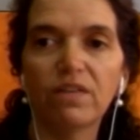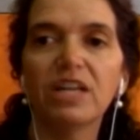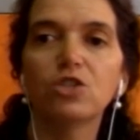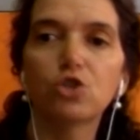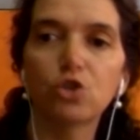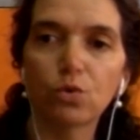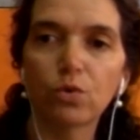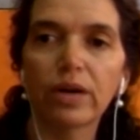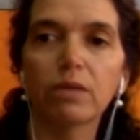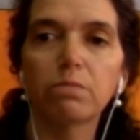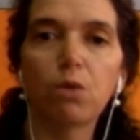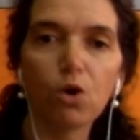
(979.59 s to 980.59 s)

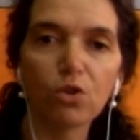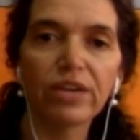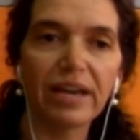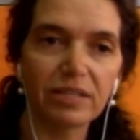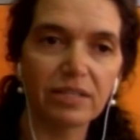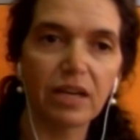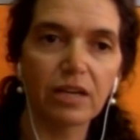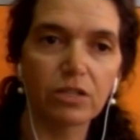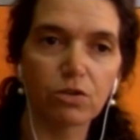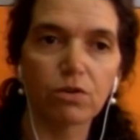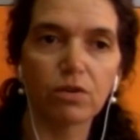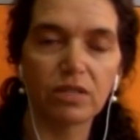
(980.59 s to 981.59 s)
ensuring
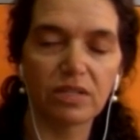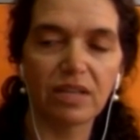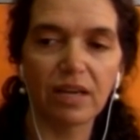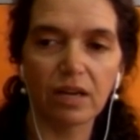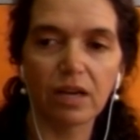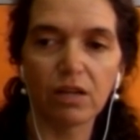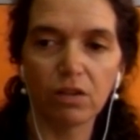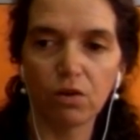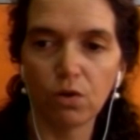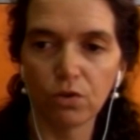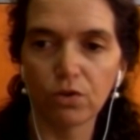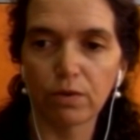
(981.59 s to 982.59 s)

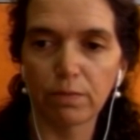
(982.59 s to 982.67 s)
multi-stakeholder